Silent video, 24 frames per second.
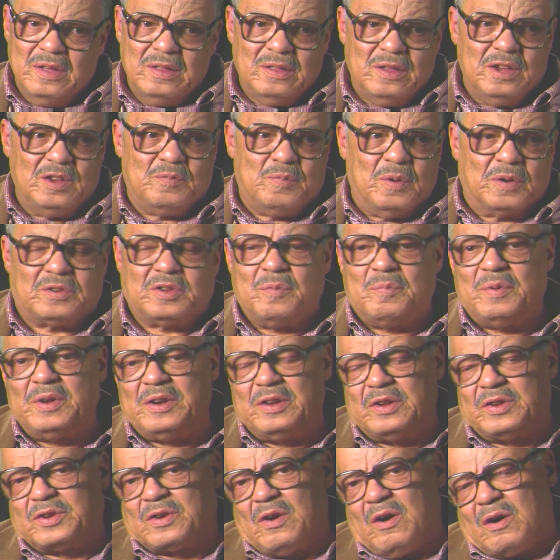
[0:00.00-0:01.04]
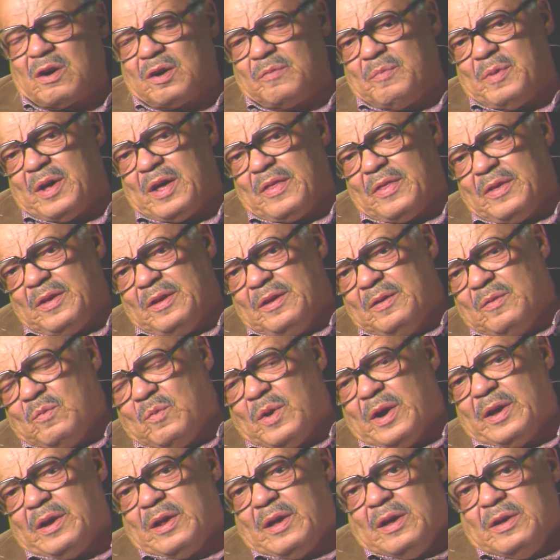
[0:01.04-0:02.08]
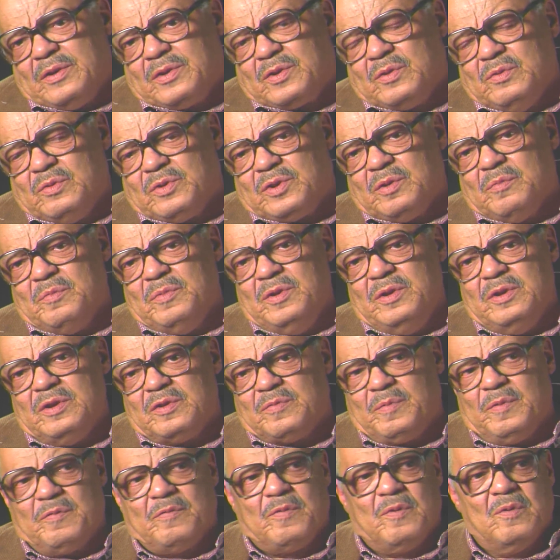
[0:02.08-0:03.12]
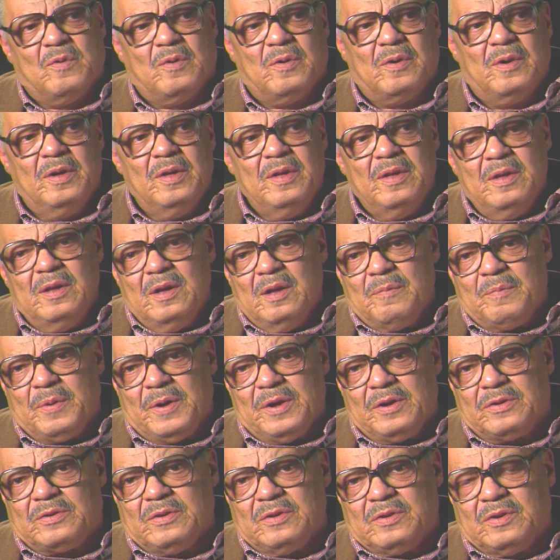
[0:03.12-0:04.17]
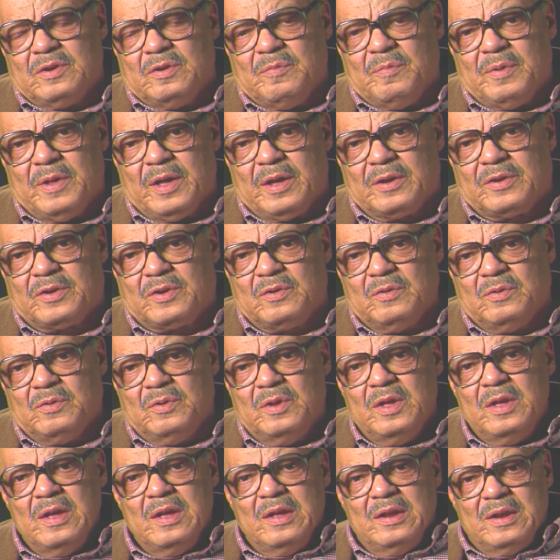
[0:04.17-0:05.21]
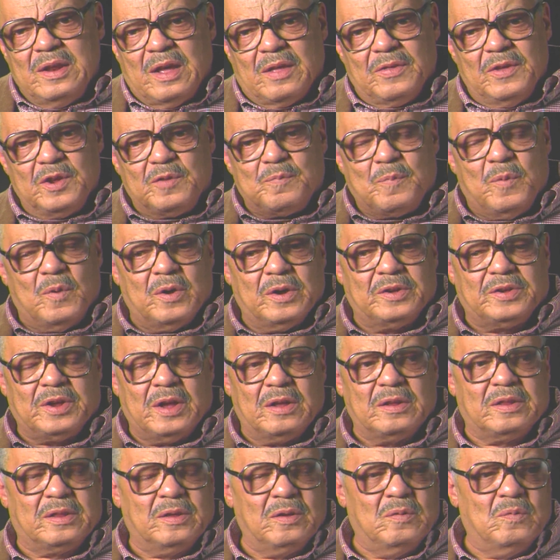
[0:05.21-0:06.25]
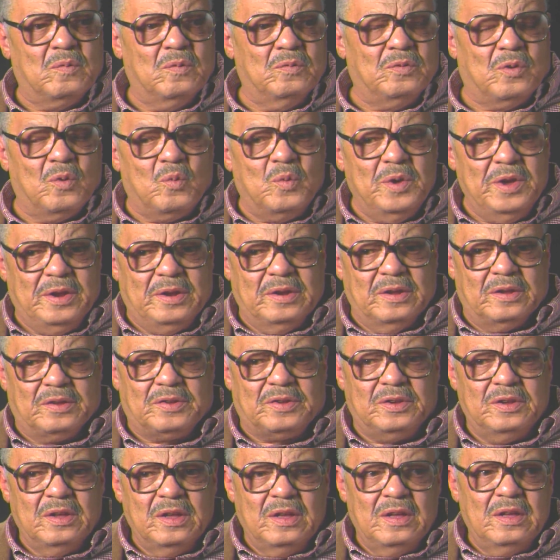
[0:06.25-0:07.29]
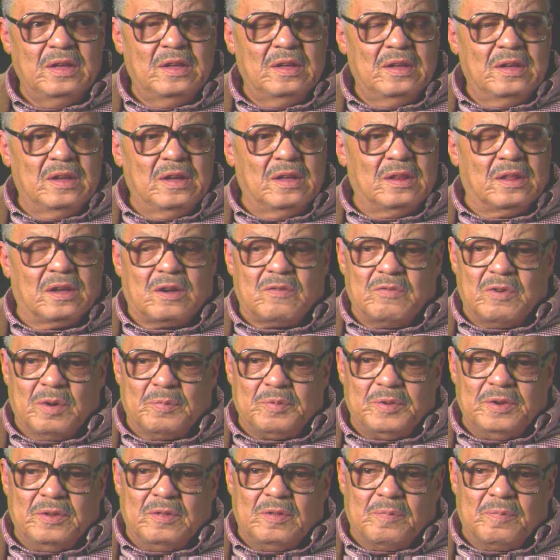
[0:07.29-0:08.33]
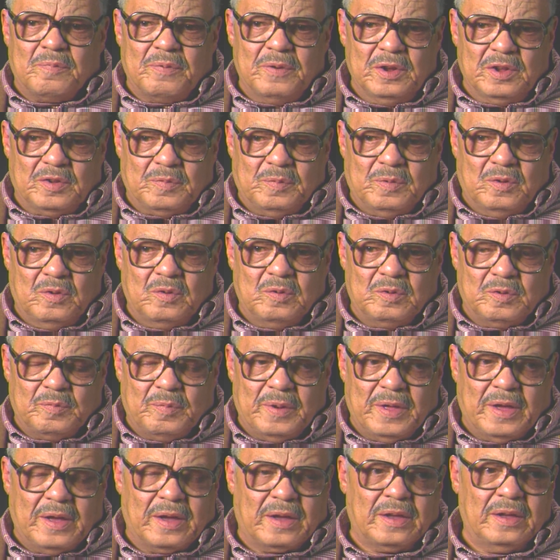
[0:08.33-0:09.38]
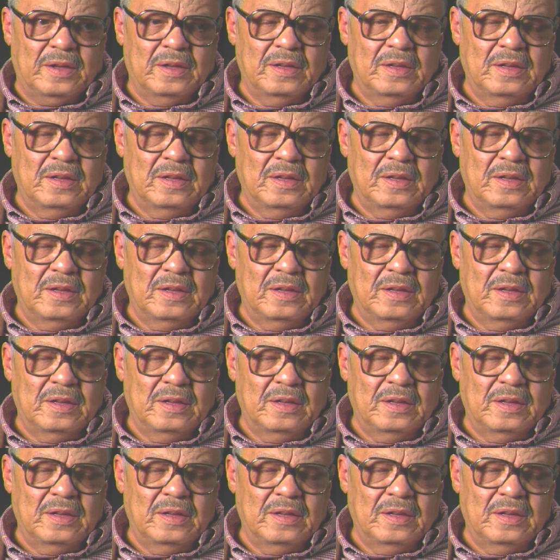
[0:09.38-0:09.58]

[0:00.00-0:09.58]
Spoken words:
These books had been discarded by the white high school some years before and passed on to the black school. Now, this points out the weakness and the corruption of the principal, who was black.